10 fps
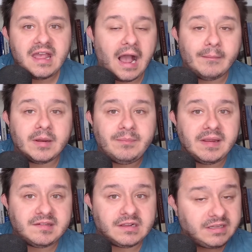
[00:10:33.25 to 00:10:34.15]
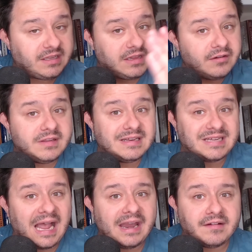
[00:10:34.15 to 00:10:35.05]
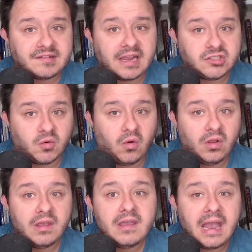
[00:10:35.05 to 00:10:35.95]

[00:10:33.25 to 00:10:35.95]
I'm going to basically clear the entire schedule